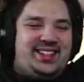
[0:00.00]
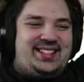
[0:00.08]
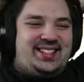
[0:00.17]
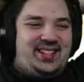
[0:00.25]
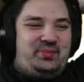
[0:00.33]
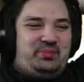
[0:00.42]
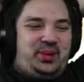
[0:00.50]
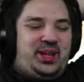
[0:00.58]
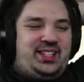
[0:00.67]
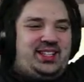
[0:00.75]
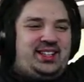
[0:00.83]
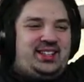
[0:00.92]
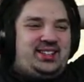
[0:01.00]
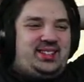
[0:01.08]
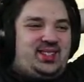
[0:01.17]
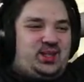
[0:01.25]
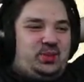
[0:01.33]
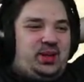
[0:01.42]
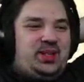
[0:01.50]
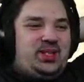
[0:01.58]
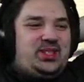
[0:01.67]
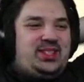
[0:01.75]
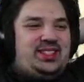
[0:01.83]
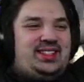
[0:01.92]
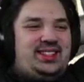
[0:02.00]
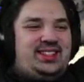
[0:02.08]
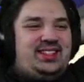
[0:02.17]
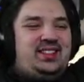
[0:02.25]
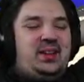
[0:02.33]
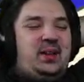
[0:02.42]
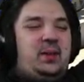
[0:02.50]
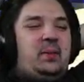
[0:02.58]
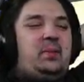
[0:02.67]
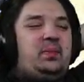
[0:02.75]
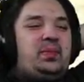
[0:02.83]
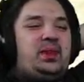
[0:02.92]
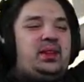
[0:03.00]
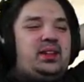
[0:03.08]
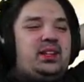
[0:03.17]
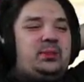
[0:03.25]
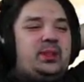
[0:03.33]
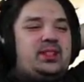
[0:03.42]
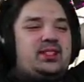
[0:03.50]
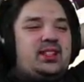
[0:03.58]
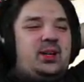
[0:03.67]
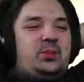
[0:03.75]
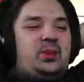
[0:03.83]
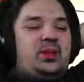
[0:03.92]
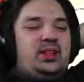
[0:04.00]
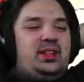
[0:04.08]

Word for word: it's like breaking your suspension. What sloppy?